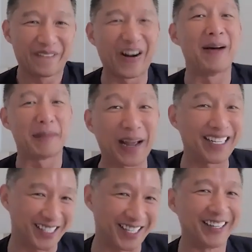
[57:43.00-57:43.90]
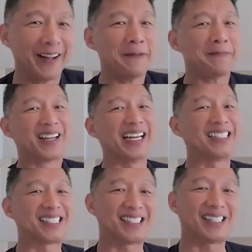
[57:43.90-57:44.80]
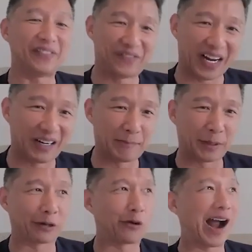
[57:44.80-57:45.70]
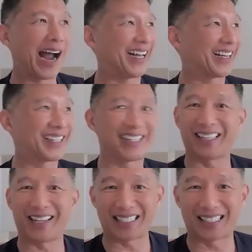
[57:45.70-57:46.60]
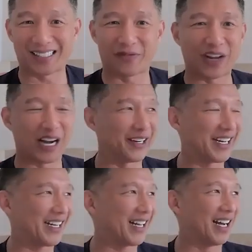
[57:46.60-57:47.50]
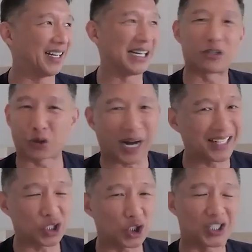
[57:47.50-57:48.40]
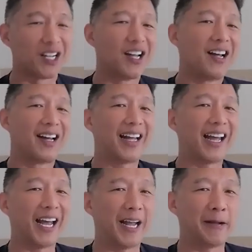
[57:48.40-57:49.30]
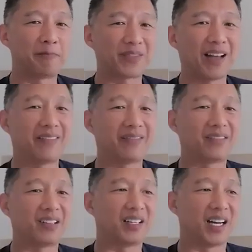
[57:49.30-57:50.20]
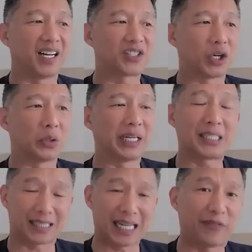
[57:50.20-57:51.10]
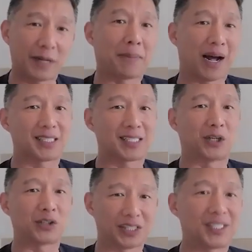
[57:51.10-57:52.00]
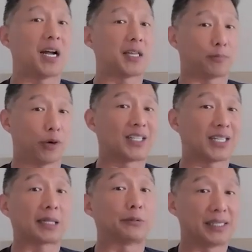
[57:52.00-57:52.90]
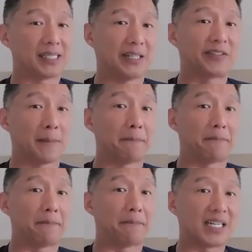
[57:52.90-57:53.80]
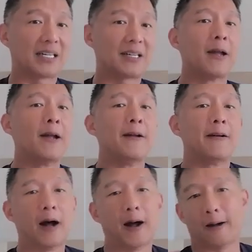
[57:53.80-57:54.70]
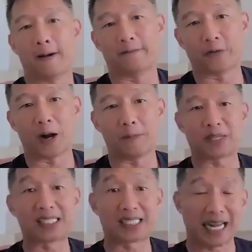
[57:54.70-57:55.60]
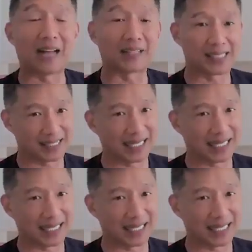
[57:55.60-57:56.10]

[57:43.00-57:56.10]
from a patient. It's very bureaucratic. It's very entrenched, and so it's definitely possible. There's another project that received some funding from the state on the